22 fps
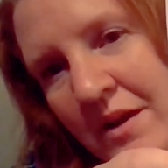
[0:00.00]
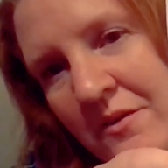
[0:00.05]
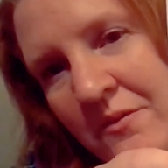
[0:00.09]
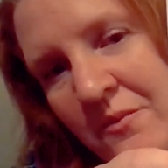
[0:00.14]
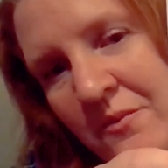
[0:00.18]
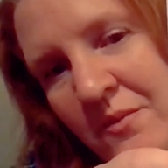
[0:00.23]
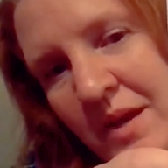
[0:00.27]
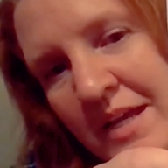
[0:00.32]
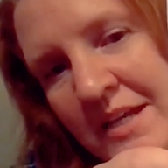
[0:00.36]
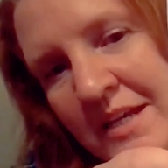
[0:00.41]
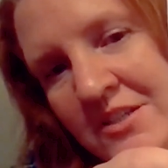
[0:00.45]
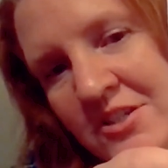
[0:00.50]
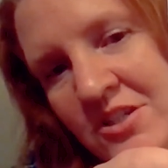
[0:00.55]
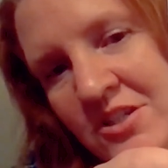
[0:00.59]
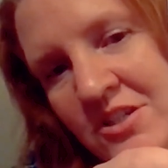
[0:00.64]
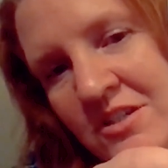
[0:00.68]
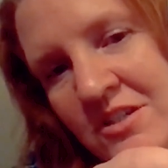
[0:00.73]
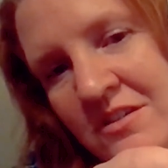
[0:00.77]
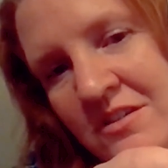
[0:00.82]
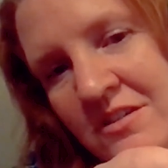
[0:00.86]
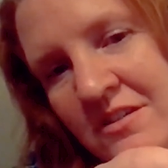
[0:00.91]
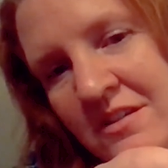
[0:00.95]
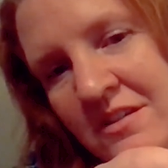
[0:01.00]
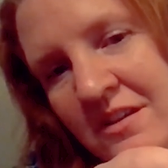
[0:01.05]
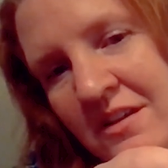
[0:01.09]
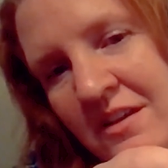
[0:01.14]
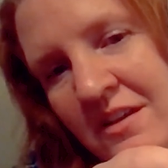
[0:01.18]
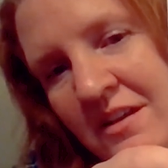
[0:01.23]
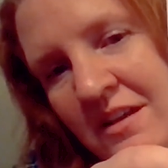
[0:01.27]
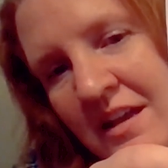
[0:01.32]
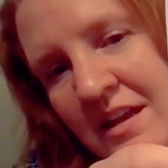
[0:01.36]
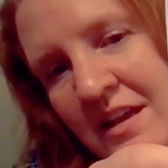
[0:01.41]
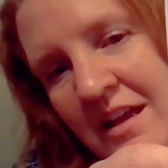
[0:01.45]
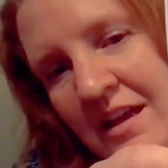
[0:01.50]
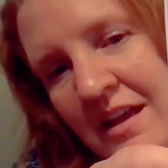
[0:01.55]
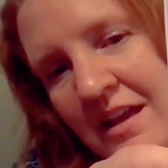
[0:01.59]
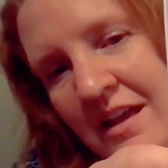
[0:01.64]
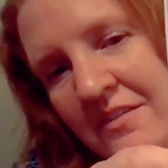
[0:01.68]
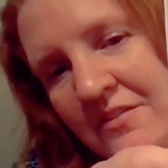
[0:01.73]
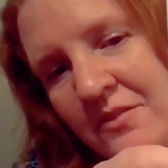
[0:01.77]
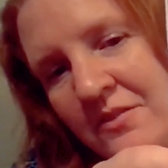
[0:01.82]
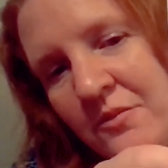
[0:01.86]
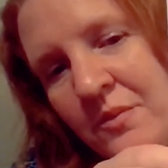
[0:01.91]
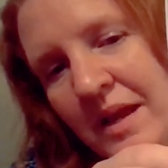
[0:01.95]
witch,
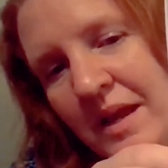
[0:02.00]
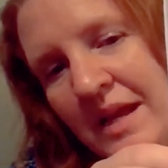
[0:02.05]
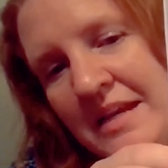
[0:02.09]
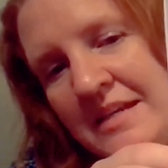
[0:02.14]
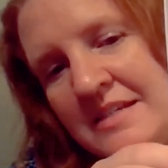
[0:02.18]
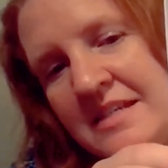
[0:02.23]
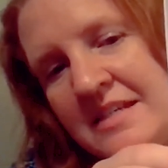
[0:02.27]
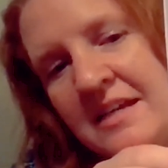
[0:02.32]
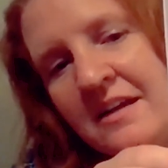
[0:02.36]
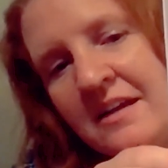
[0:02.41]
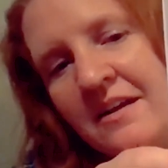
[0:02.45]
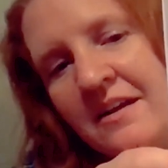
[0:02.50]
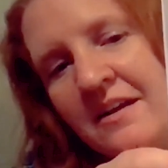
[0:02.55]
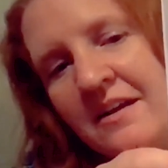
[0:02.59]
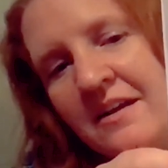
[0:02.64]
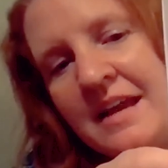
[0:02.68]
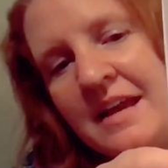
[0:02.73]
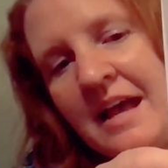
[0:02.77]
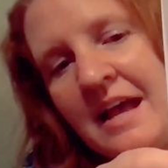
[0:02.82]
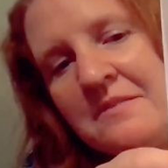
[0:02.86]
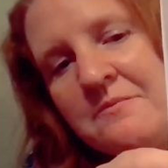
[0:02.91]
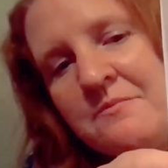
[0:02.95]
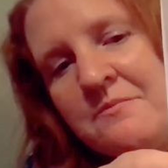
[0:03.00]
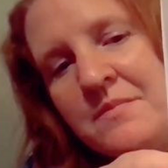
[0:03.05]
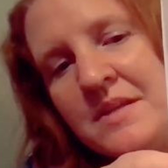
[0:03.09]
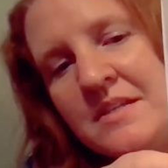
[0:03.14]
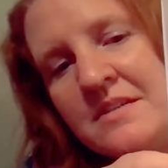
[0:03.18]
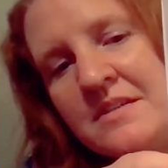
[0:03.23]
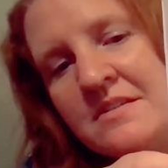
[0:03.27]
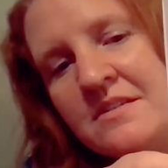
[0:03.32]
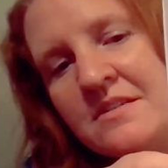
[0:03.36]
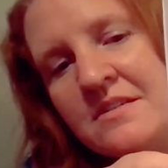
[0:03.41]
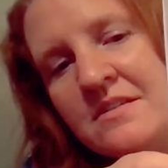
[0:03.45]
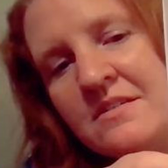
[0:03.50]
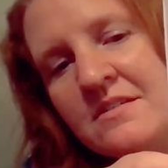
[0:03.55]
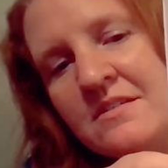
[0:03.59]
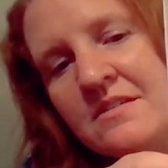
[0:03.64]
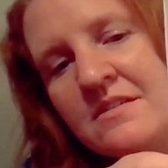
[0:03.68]
and the reindeer and Edmund.